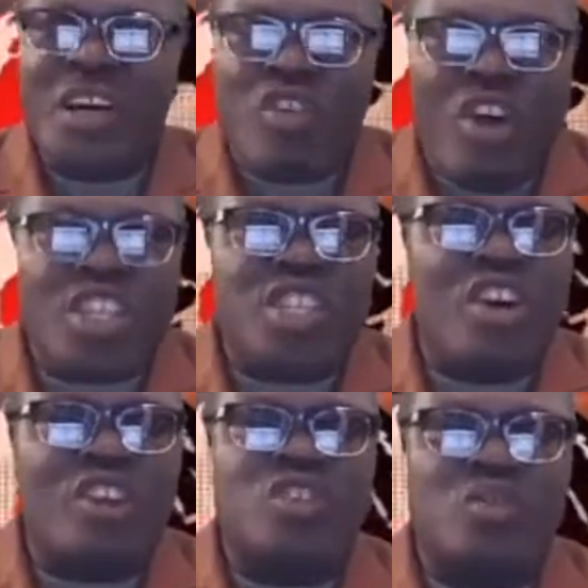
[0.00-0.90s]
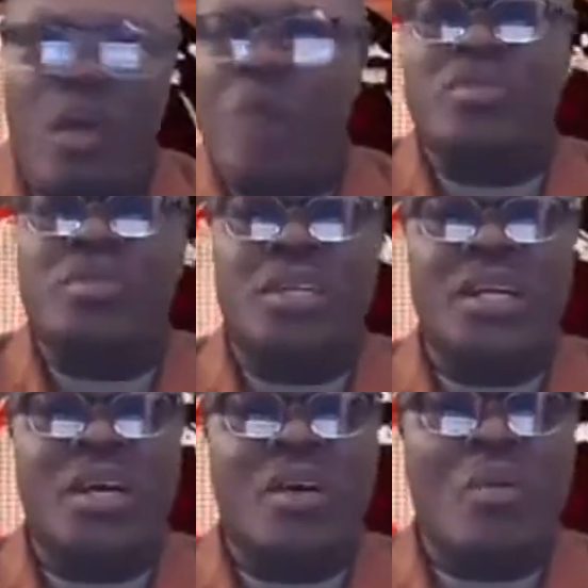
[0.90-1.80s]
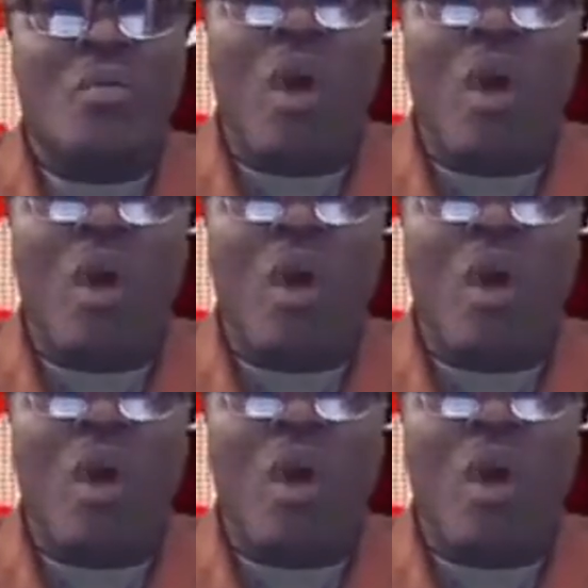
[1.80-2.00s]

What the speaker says: question us tomorrow? What